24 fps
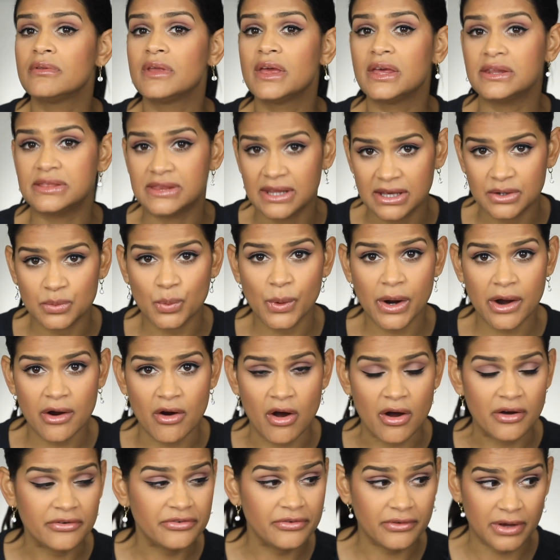it did
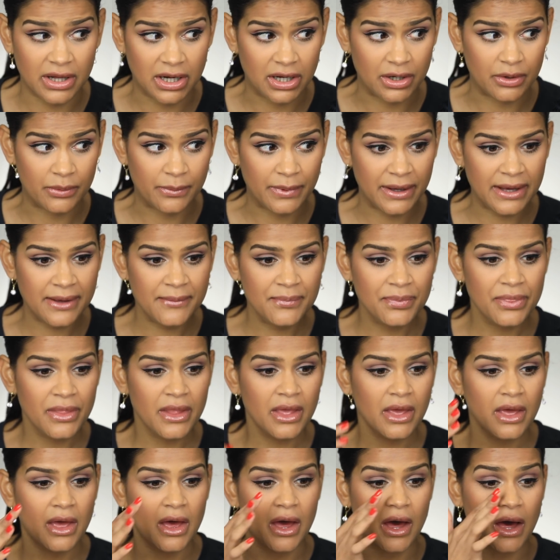wear off a little bit.
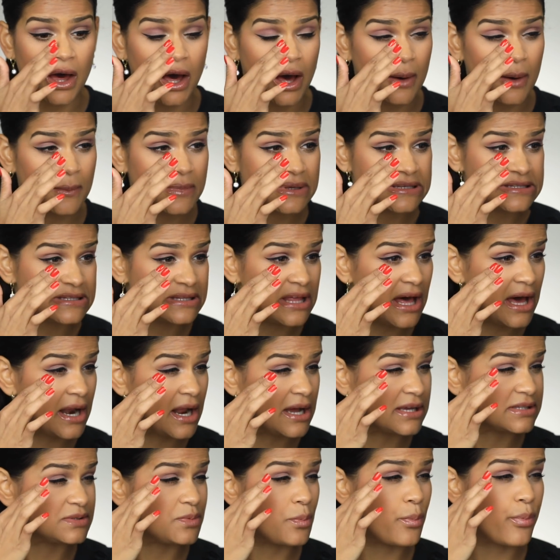It's not
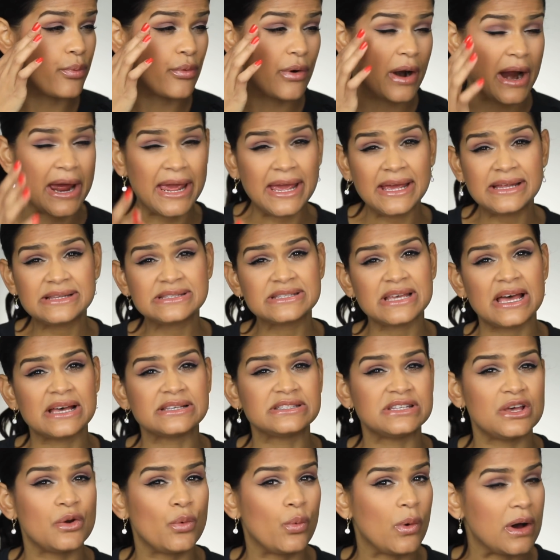as bright
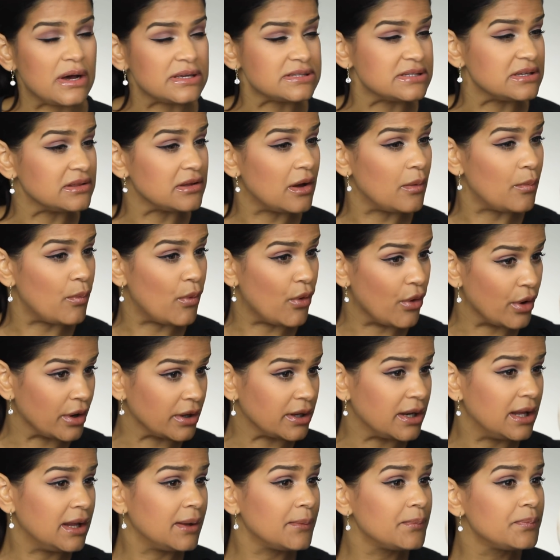as it was in the
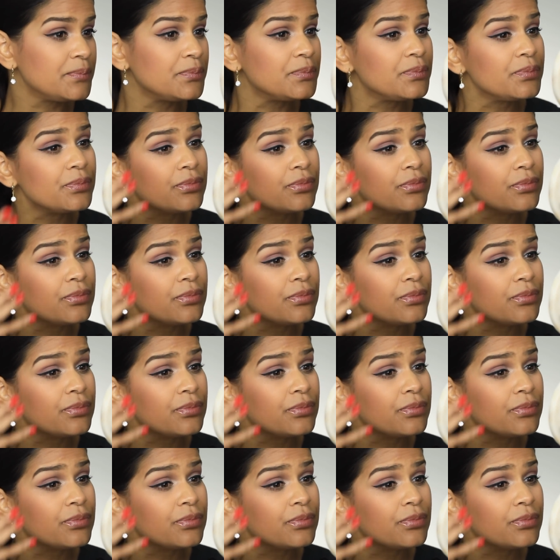morning.